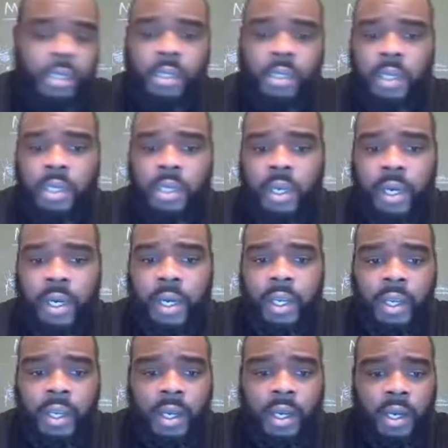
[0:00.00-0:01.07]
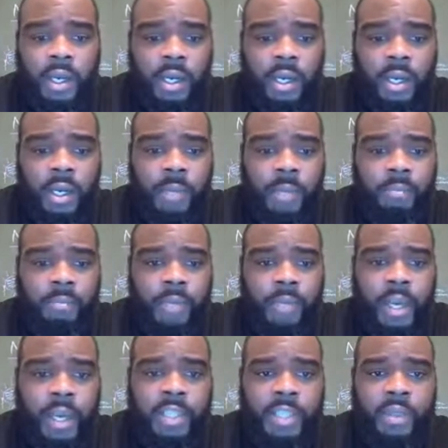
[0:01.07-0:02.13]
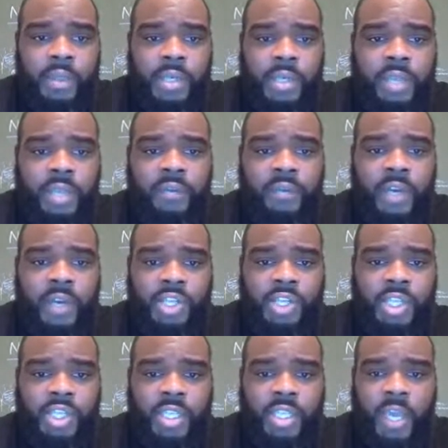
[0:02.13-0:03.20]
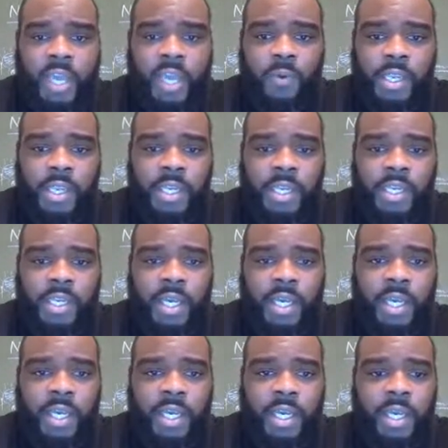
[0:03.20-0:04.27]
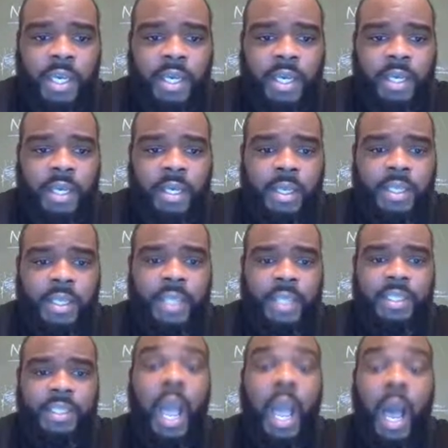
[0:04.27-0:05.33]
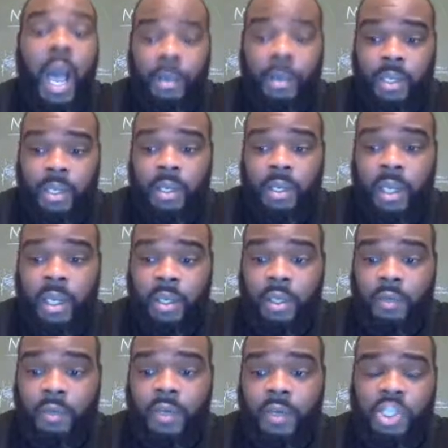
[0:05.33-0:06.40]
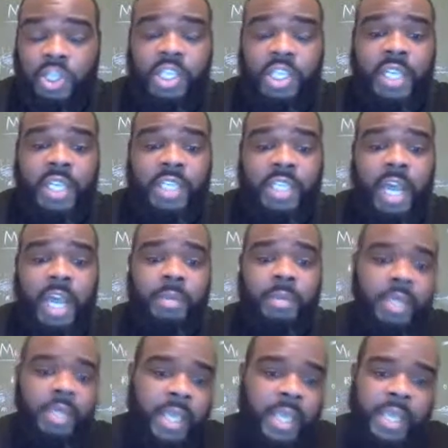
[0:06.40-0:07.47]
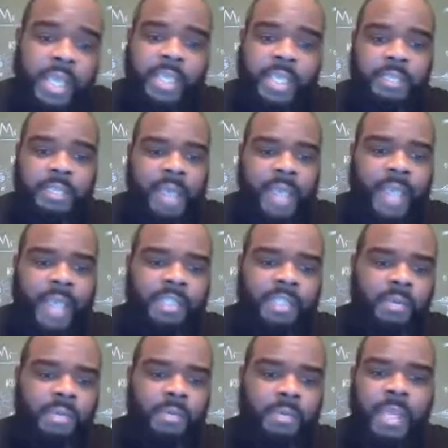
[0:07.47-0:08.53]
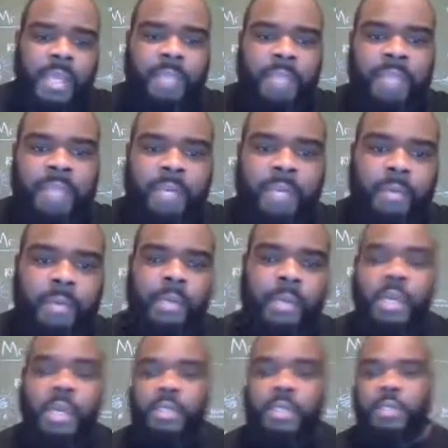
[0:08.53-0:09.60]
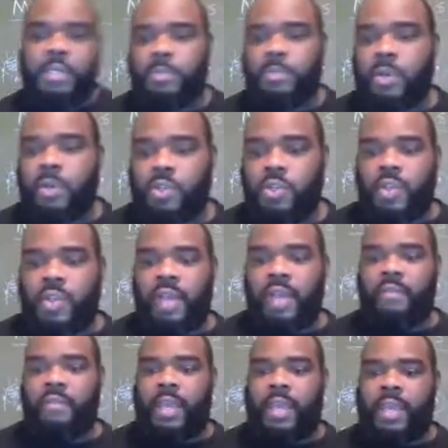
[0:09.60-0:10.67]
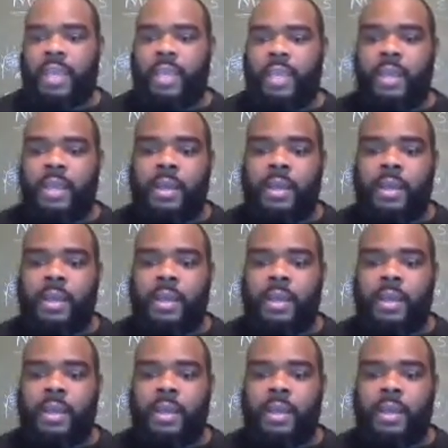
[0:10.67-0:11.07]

All right. All right. So another function that we can, that is common, another function that is common is maximum and minimum. So suppose you have a